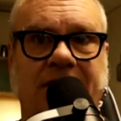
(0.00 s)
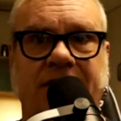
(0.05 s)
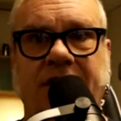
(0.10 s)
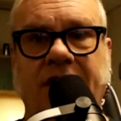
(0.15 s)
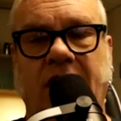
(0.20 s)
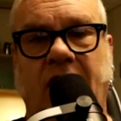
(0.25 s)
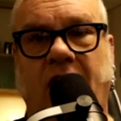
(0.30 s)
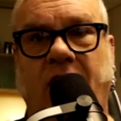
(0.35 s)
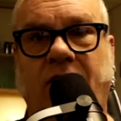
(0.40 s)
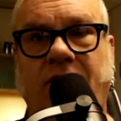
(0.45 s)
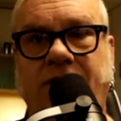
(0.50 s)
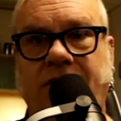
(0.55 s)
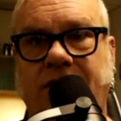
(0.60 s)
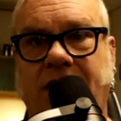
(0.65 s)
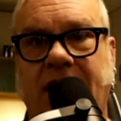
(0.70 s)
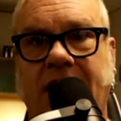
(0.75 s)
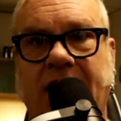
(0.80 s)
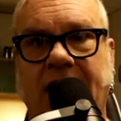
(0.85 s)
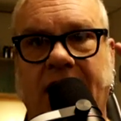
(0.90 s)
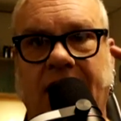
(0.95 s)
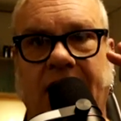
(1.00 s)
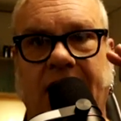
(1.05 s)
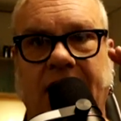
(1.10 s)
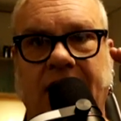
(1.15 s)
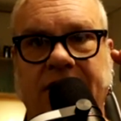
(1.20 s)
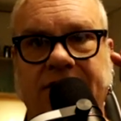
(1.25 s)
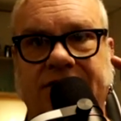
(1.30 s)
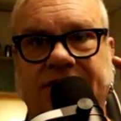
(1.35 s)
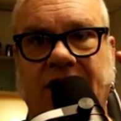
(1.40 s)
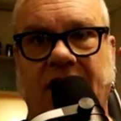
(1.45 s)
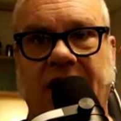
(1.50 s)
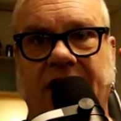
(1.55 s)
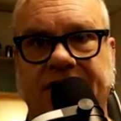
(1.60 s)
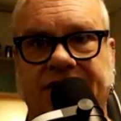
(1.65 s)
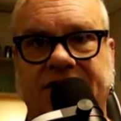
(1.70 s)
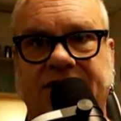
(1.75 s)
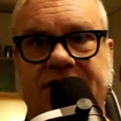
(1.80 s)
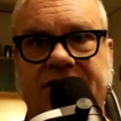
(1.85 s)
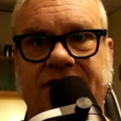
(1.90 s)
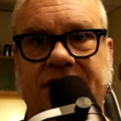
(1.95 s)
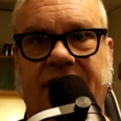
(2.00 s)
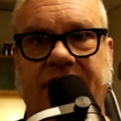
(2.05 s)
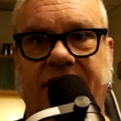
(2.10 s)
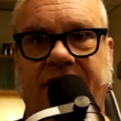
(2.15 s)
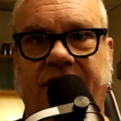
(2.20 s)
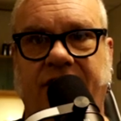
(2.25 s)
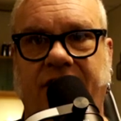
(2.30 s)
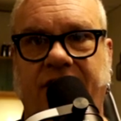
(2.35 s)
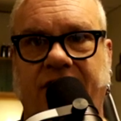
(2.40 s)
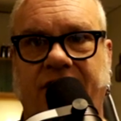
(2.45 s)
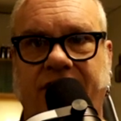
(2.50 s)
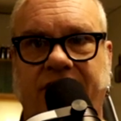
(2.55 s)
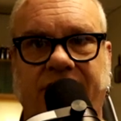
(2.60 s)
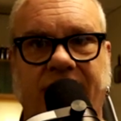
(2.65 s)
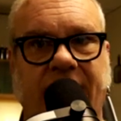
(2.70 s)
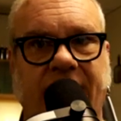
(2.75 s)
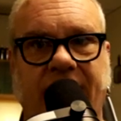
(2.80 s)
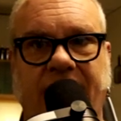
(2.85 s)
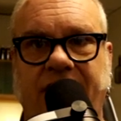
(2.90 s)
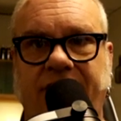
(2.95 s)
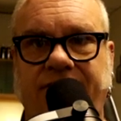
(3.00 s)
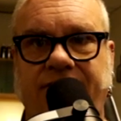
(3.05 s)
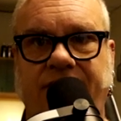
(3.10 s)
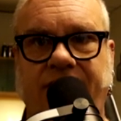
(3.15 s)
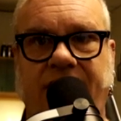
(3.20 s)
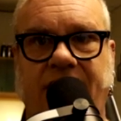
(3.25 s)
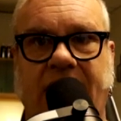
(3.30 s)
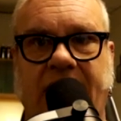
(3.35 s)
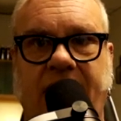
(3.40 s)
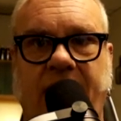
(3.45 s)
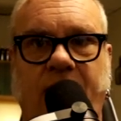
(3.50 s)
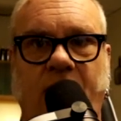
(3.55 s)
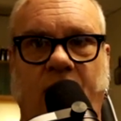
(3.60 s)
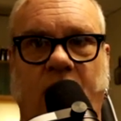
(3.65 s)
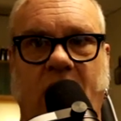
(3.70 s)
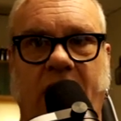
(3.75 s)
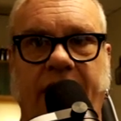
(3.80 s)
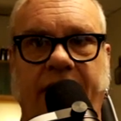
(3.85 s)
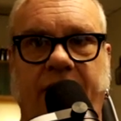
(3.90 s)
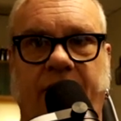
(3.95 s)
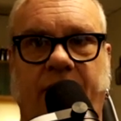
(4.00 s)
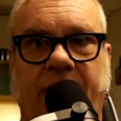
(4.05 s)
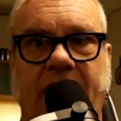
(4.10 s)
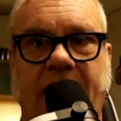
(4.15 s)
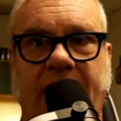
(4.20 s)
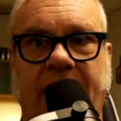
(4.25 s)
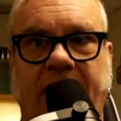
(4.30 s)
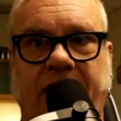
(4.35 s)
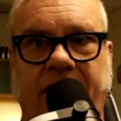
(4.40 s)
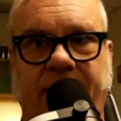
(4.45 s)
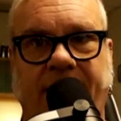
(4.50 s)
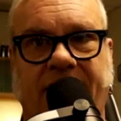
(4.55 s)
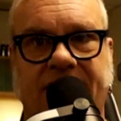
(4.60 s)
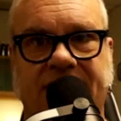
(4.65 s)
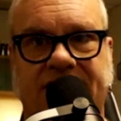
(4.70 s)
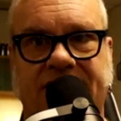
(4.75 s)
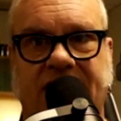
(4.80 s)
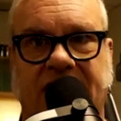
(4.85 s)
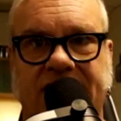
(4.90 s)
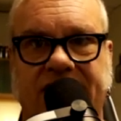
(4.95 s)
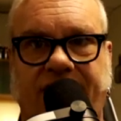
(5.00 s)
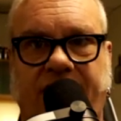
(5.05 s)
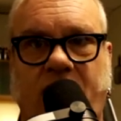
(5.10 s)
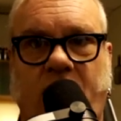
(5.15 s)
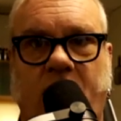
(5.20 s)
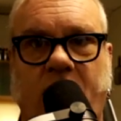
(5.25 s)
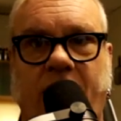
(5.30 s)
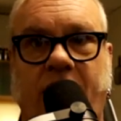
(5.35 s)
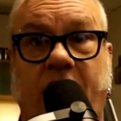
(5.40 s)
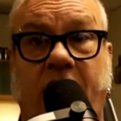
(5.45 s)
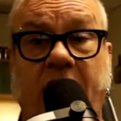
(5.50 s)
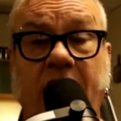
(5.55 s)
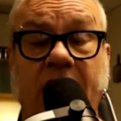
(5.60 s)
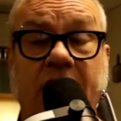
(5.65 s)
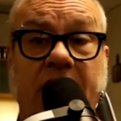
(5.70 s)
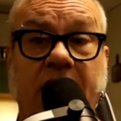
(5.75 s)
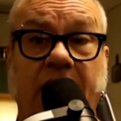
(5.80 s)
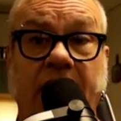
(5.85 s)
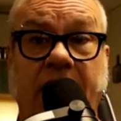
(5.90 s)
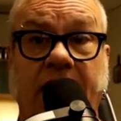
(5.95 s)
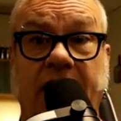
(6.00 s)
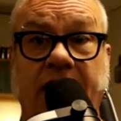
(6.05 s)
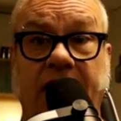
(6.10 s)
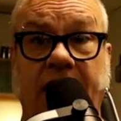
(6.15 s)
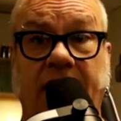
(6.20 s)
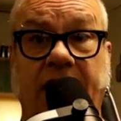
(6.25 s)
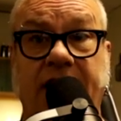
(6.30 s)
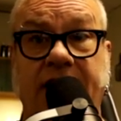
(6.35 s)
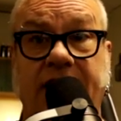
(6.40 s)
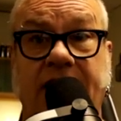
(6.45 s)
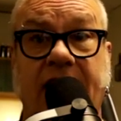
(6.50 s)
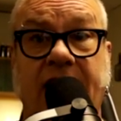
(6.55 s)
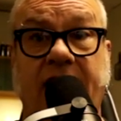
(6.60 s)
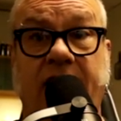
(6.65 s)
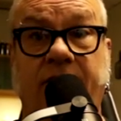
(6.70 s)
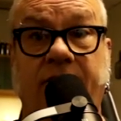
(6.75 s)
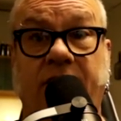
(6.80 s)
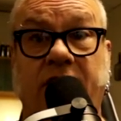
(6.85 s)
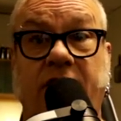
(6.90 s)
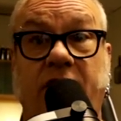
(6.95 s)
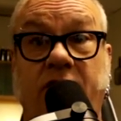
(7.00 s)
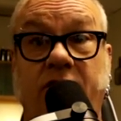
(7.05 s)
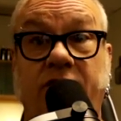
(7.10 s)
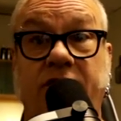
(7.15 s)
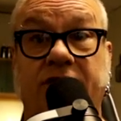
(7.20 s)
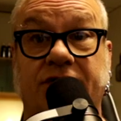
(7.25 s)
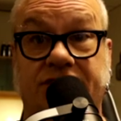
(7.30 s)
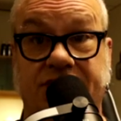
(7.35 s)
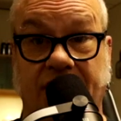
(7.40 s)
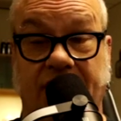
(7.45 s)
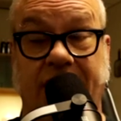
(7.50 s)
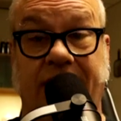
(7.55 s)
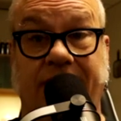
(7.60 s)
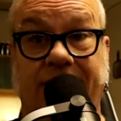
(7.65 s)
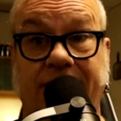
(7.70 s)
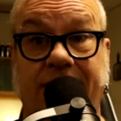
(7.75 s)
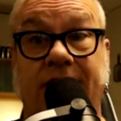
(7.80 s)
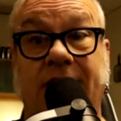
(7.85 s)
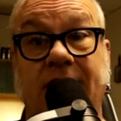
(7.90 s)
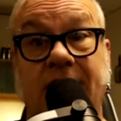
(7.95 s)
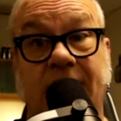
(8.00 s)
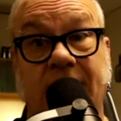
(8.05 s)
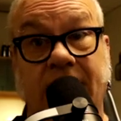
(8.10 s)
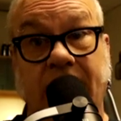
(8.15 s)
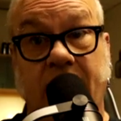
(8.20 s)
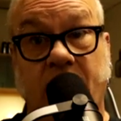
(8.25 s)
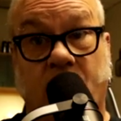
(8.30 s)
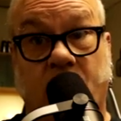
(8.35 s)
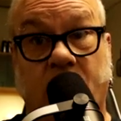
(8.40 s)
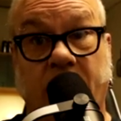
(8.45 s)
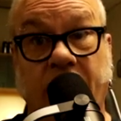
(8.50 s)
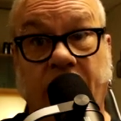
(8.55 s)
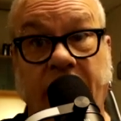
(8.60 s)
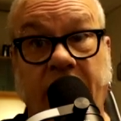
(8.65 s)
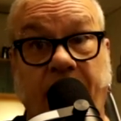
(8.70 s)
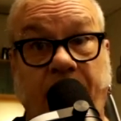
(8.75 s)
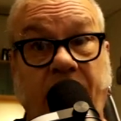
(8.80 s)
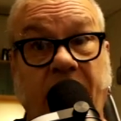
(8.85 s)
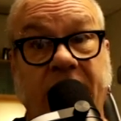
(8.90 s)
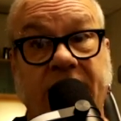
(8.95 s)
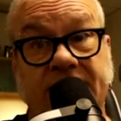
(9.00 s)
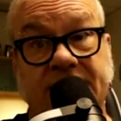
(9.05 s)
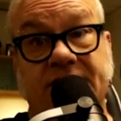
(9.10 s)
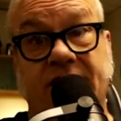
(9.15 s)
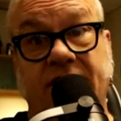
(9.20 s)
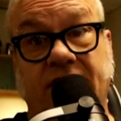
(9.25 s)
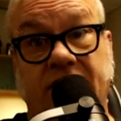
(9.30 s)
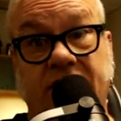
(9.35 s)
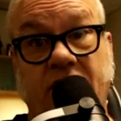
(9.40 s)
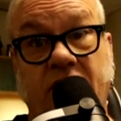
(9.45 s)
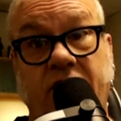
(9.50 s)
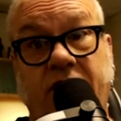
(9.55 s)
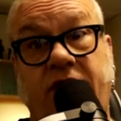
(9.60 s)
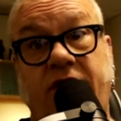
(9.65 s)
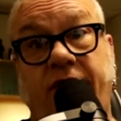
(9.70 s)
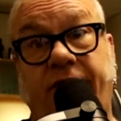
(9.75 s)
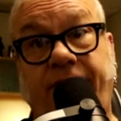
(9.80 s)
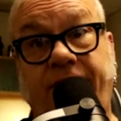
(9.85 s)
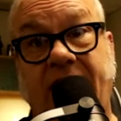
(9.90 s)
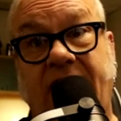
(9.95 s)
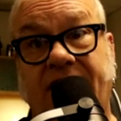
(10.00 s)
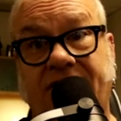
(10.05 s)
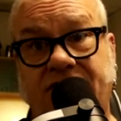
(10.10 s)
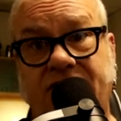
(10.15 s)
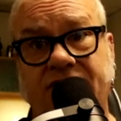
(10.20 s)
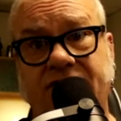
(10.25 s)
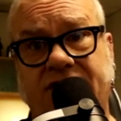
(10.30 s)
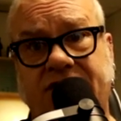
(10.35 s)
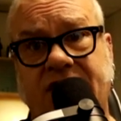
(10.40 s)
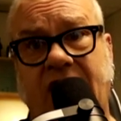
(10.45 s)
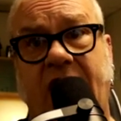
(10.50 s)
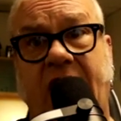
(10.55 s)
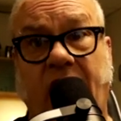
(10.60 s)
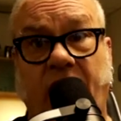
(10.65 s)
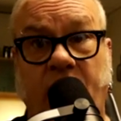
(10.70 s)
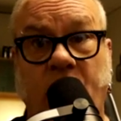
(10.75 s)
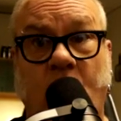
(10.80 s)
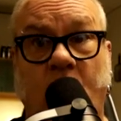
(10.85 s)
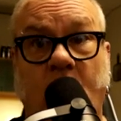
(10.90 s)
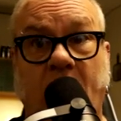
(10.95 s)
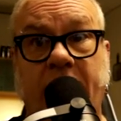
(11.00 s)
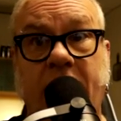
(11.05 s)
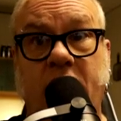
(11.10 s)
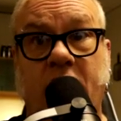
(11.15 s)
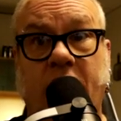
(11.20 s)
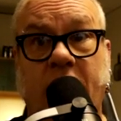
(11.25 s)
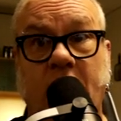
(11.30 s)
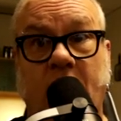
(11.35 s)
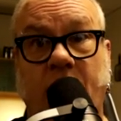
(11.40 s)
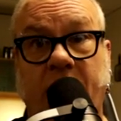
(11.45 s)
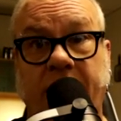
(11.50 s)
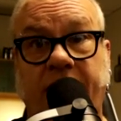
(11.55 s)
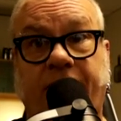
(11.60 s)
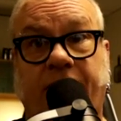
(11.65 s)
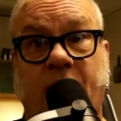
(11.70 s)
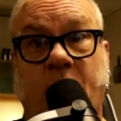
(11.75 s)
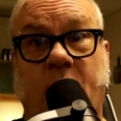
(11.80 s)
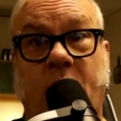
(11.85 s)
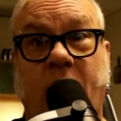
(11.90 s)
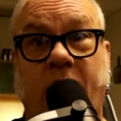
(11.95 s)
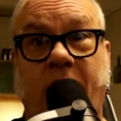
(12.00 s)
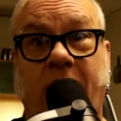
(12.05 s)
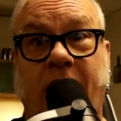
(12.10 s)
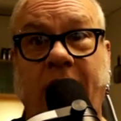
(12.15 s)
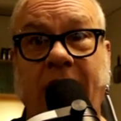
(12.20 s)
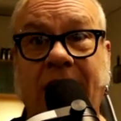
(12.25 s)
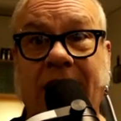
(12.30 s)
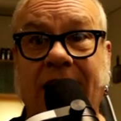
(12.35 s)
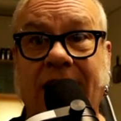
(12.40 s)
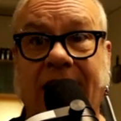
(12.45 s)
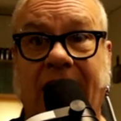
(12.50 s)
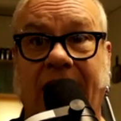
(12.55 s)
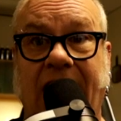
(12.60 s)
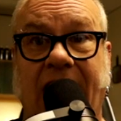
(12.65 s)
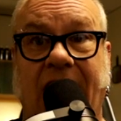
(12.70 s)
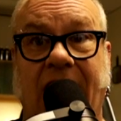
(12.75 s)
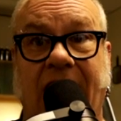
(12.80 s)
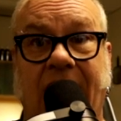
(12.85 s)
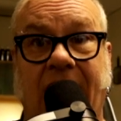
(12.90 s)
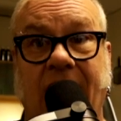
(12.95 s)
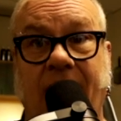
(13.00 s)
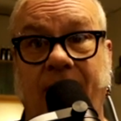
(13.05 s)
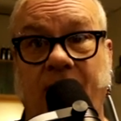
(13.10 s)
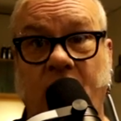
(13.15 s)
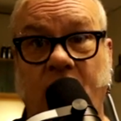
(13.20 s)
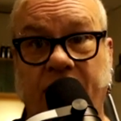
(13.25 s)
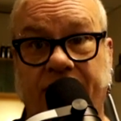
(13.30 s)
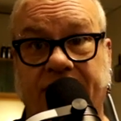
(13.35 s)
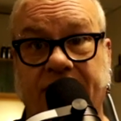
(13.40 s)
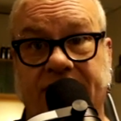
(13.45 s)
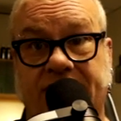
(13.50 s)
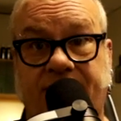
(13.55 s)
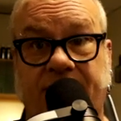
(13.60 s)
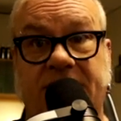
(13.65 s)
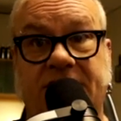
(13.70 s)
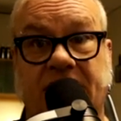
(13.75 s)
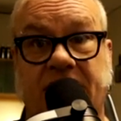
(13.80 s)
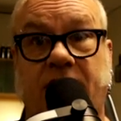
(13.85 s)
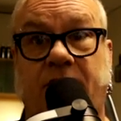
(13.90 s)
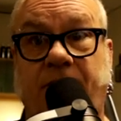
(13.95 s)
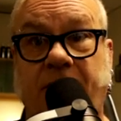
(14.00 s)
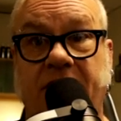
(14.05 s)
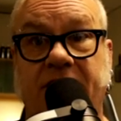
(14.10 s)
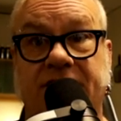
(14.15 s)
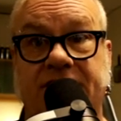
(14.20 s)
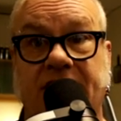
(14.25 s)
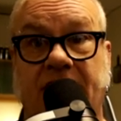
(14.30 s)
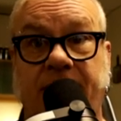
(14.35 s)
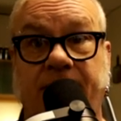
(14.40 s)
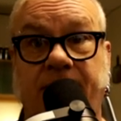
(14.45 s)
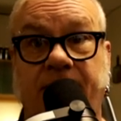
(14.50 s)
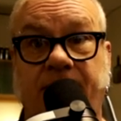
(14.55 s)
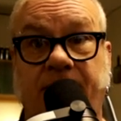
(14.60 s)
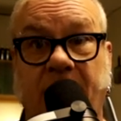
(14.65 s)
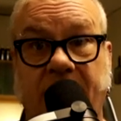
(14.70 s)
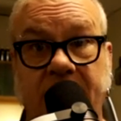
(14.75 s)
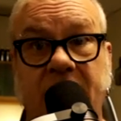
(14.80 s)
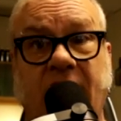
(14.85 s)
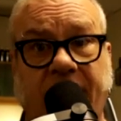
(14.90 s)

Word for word: you know, uh, tusks that are uh, that wide around, about the size of a quarter, and hang down below your chin. It really depends on the look, your fashion, your style, and what you're going for um, with this particular piercing. But